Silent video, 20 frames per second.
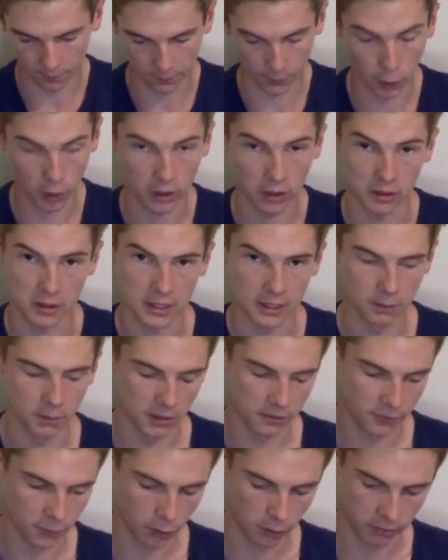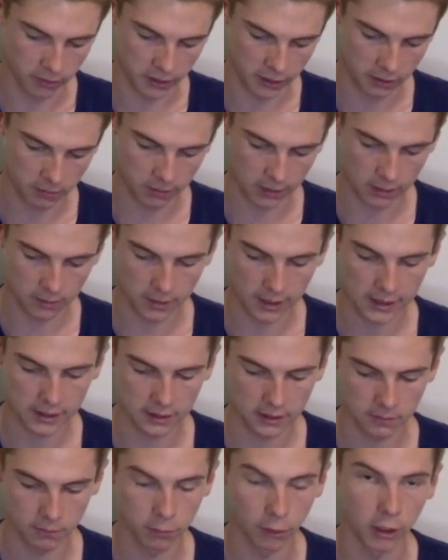Like I said before with the
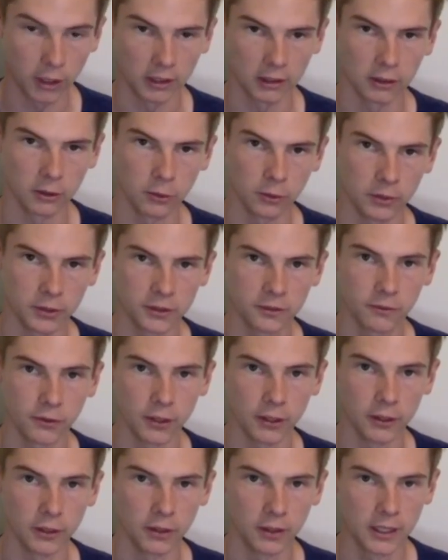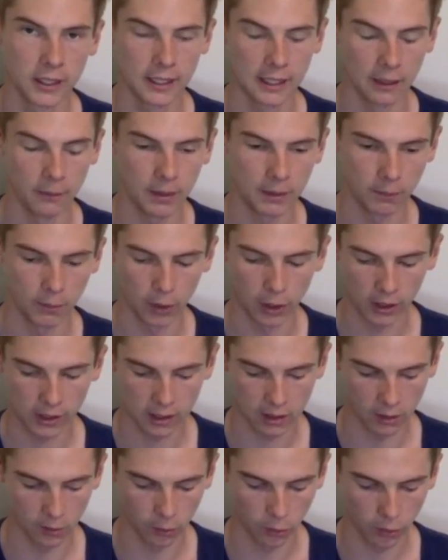spinnerbaits, brighter lures for a bit
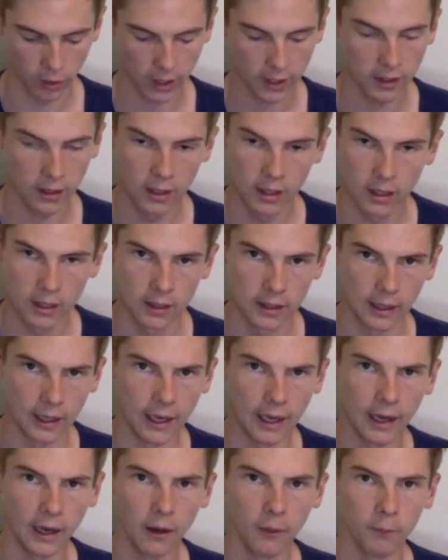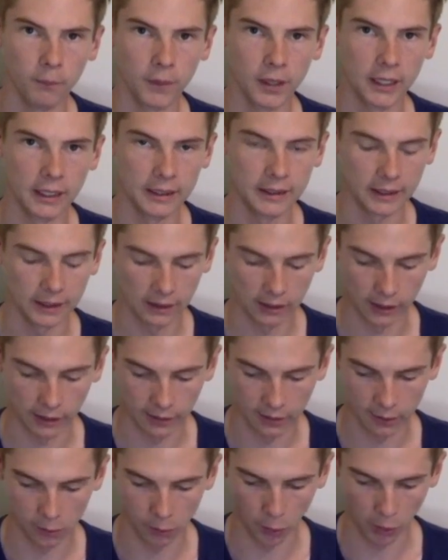murkier water. And in the
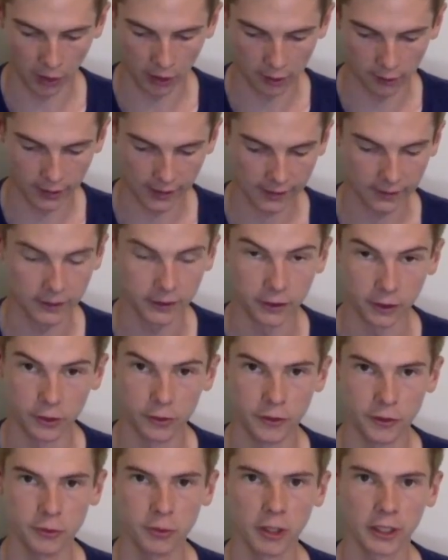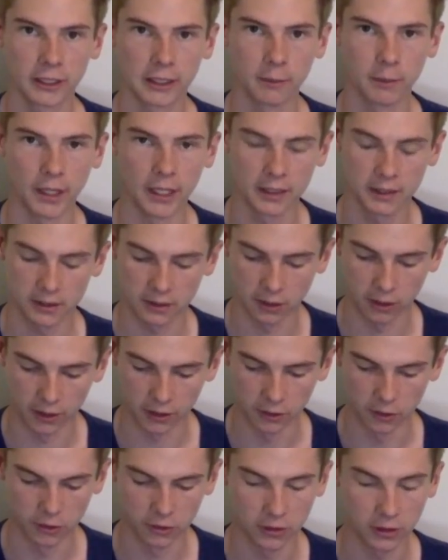clearer water, I reckon the Doozers work the best, and I
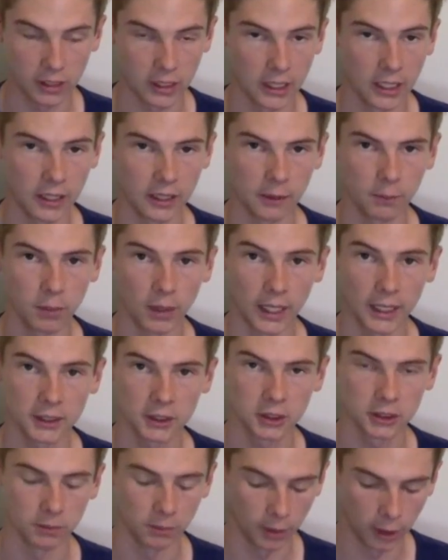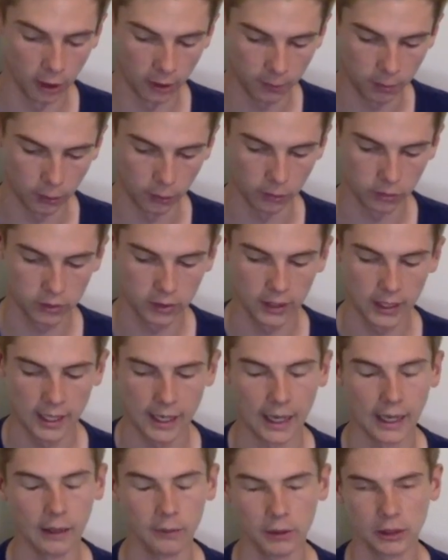use your blacks, your purples,
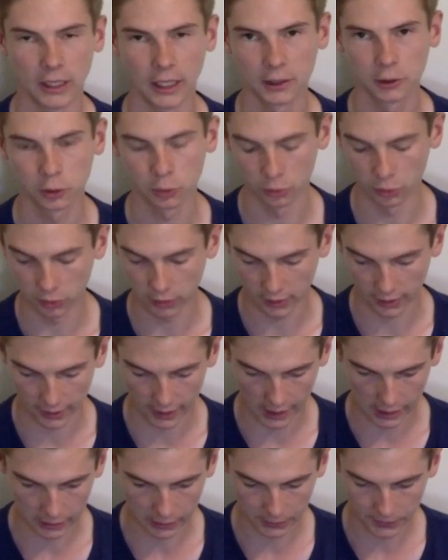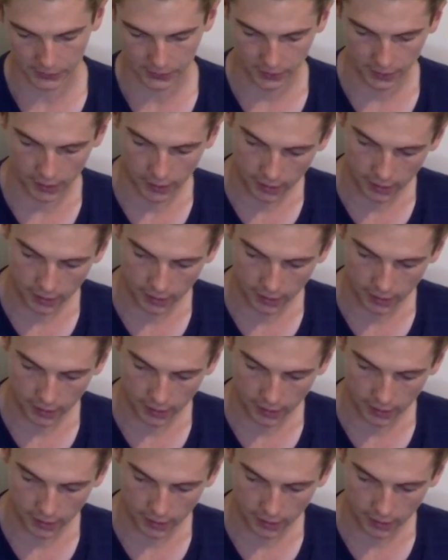your natural looking colours.